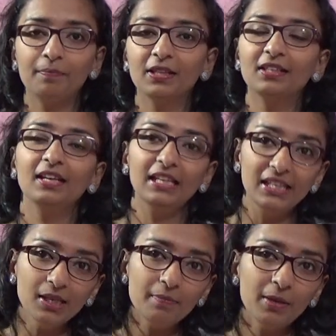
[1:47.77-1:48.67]
But the
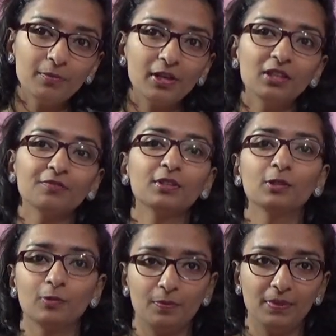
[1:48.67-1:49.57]
inner membrane of the
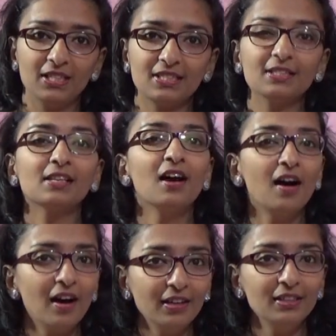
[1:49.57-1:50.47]
chloroplast is
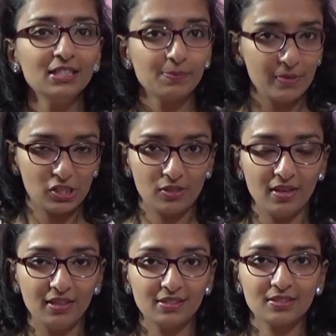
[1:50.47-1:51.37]
highly
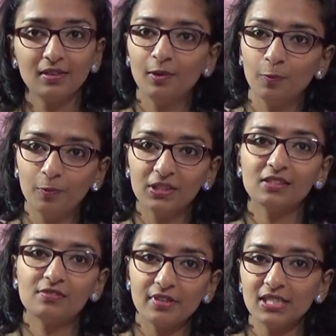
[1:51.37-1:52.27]
specialized
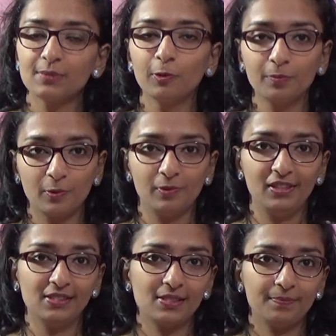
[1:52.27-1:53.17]
with transport
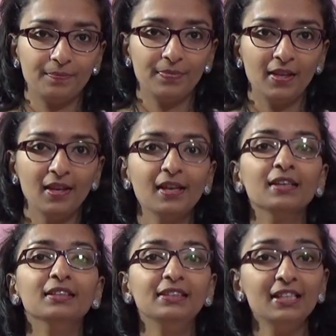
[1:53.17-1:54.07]
proteins.
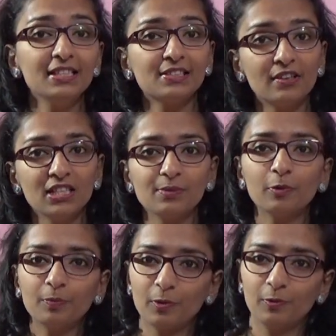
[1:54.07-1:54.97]
These
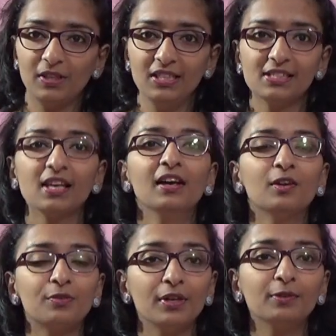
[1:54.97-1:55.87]
transport proteins
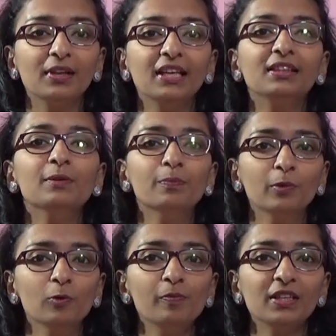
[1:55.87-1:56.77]
regulate the
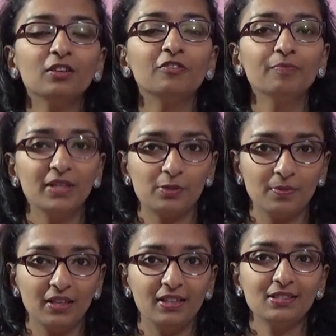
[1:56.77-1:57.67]
movement of
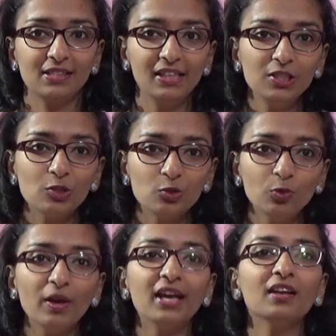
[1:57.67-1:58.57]
metabolites
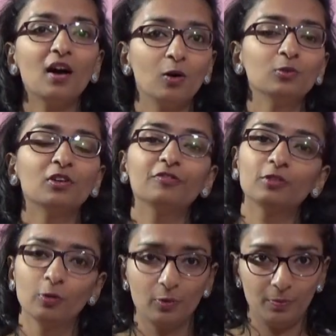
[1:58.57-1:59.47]
into and out
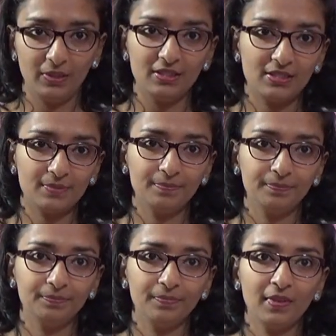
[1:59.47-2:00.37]
of chloroplast.
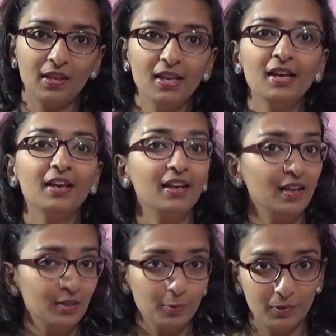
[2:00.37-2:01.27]

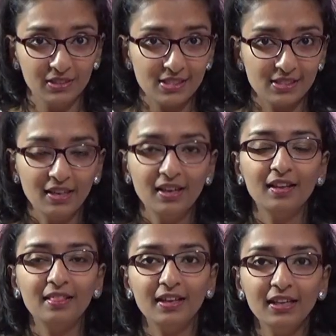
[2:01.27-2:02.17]
In other words,
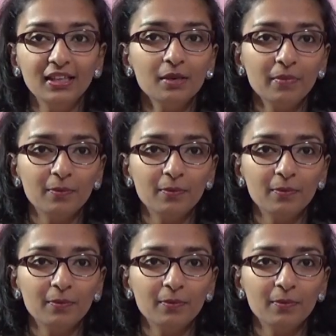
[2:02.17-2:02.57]
the inner